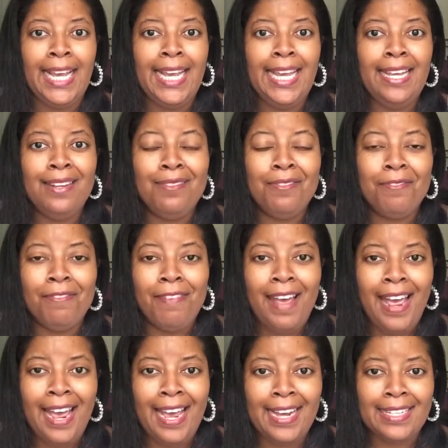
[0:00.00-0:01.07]
In
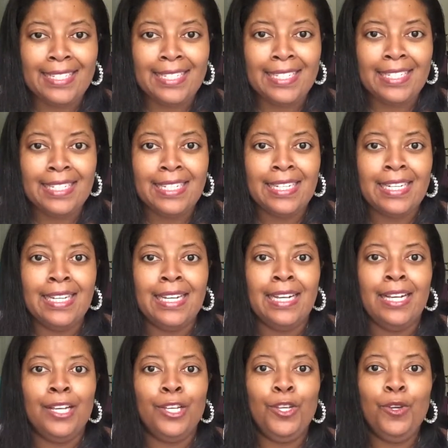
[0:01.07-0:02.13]
fact,
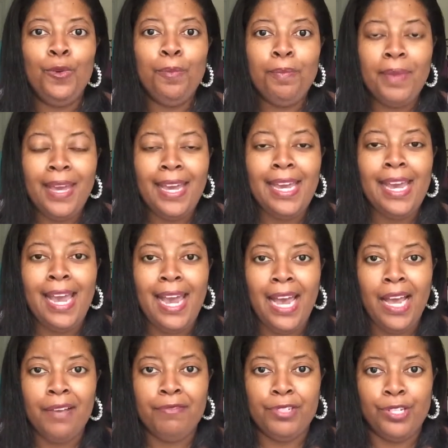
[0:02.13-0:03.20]
you may
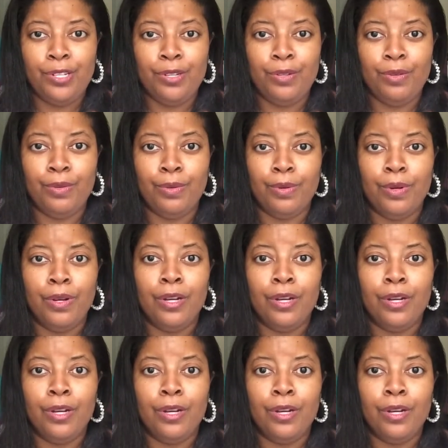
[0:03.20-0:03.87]
have to